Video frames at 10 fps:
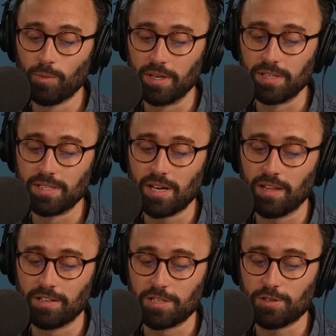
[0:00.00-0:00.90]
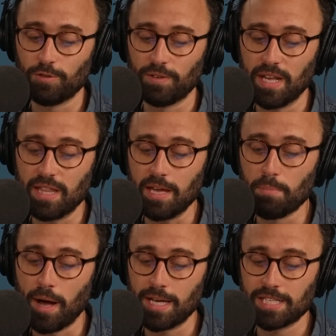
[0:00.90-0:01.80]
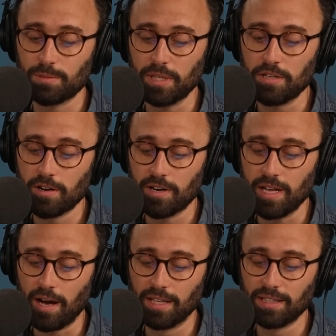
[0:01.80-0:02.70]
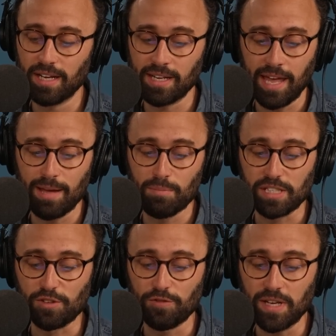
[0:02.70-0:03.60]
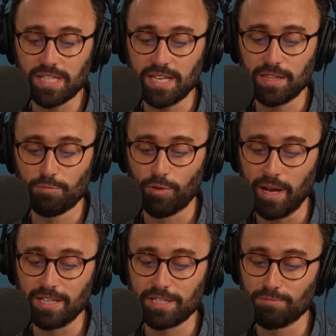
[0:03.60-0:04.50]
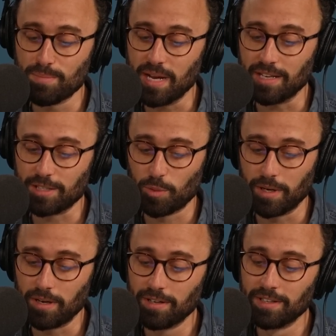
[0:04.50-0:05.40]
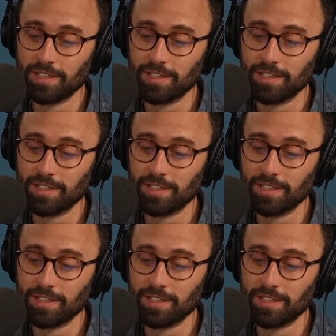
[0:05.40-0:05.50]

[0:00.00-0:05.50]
was, I thought, so funny, the impossibly nerdy online game that's fixing the brains of media Twitter,